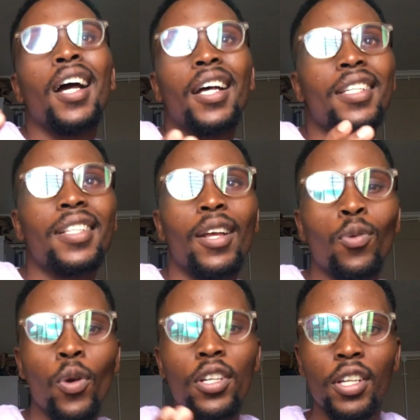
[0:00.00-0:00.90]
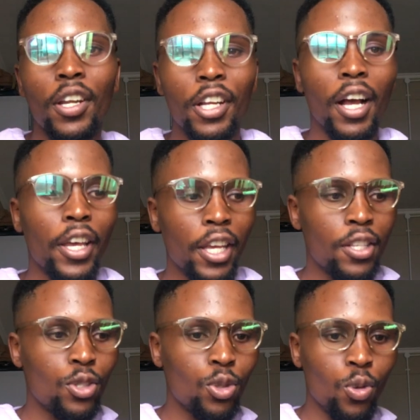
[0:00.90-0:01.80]
It's like when a guy
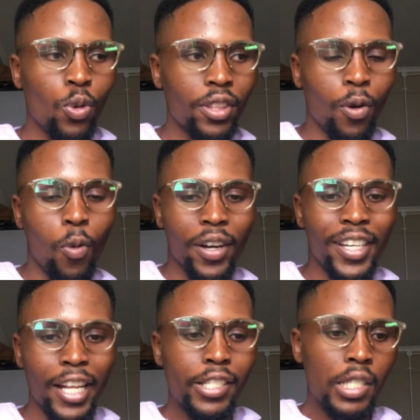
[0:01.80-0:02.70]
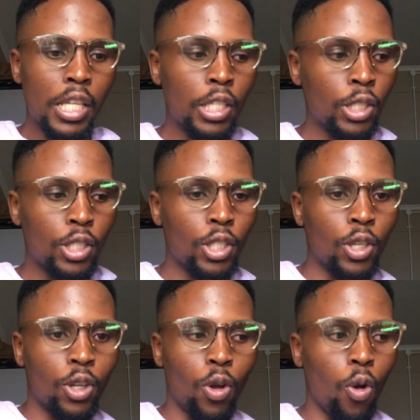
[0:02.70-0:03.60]
hits you with a one night stand
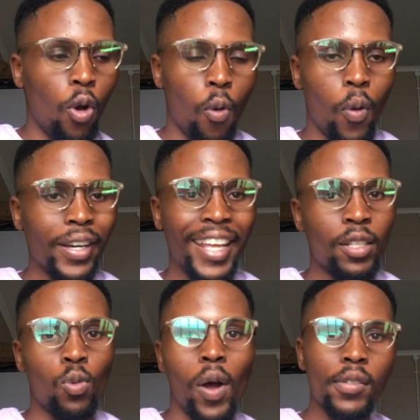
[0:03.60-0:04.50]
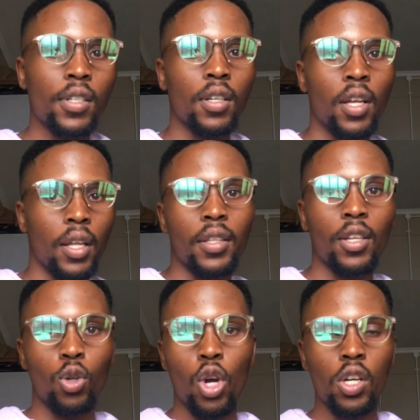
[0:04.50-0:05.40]
or one hit wonder and
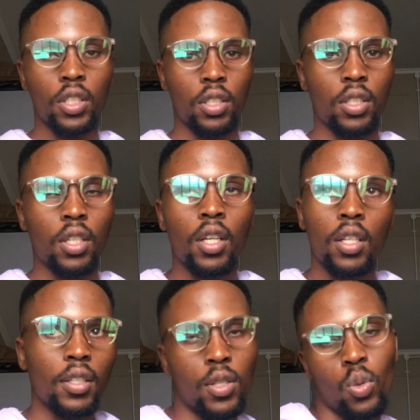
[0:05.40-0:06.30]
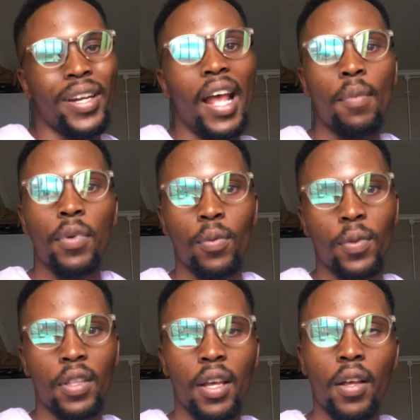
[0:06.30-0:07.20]
then gone. That's what happened
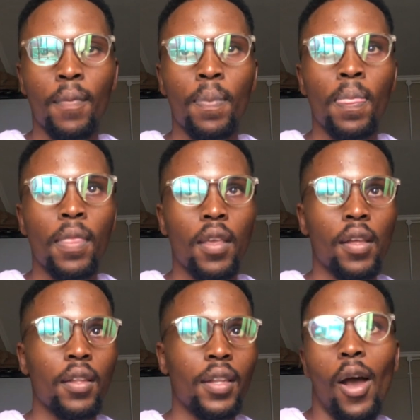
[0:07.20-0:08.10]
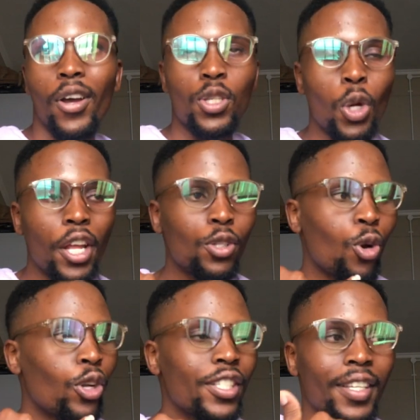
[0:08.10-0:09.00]
with her. Now I tried to
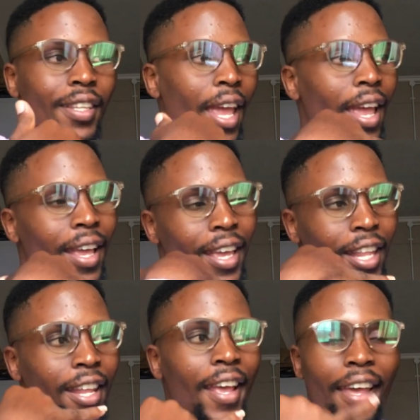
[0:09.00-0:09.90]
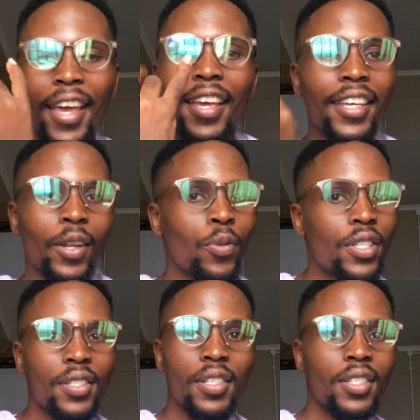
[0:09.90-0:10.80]
contact, hey, can we
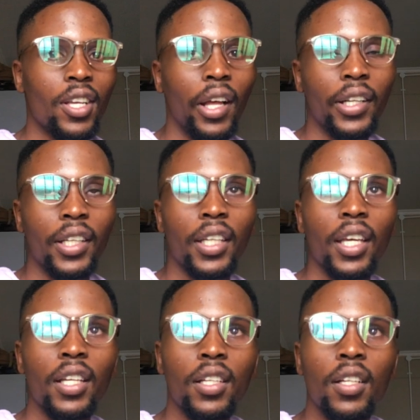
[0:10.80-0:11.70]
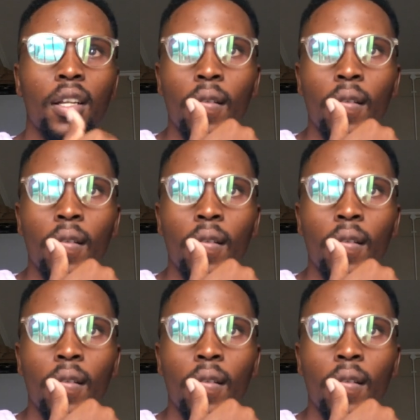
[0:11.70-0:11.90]
see each other again?